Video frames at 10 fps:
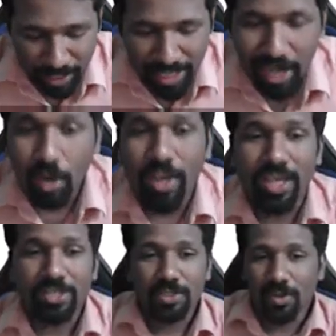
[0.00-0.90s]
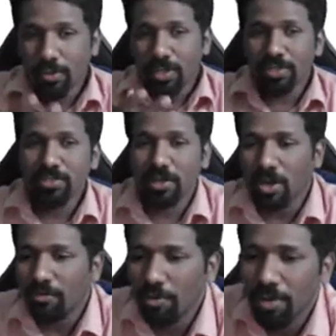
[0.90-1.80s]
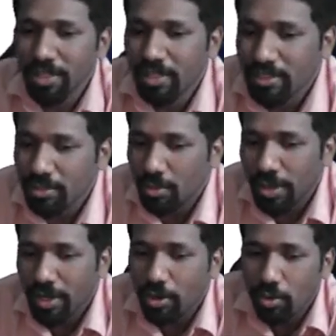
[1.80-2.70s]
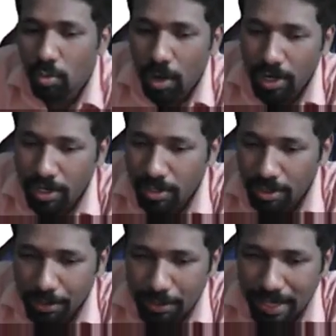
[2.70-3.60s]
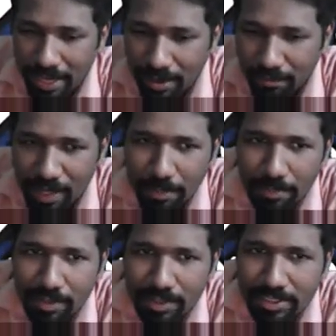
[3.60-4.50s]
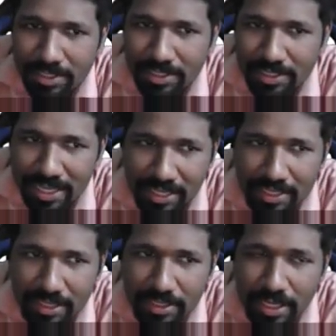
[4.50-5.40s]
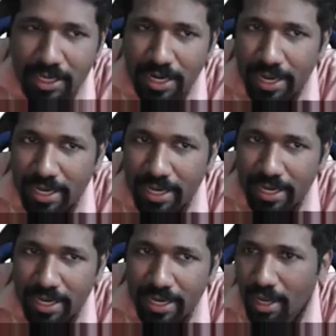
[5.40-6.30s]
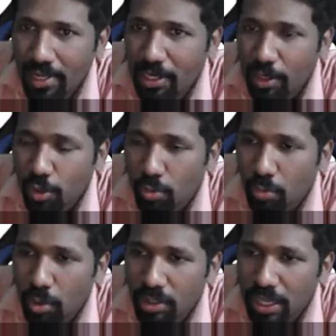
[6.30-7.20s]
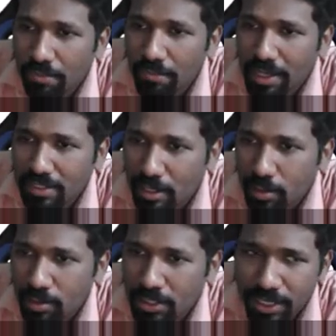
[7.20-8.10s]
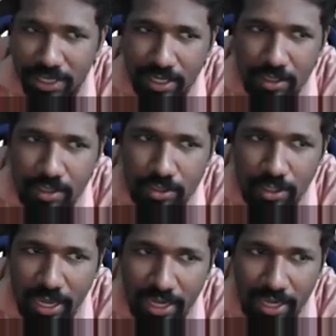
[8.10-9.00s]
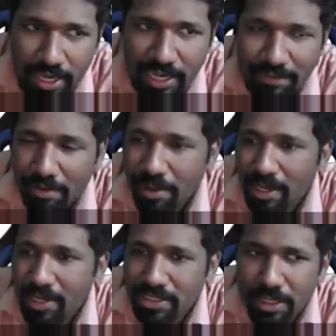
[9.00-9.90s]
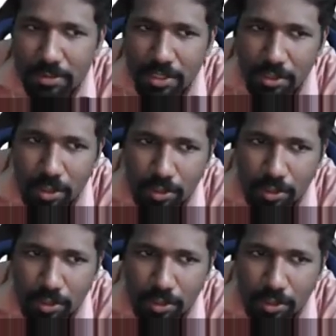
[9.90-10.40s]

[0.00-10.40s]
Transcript: Okay, so instead of doing this, you can do what? Due to lack of time, I will just explain this. 991, 982 both are base 1000 na. So 991 minus 1000 you have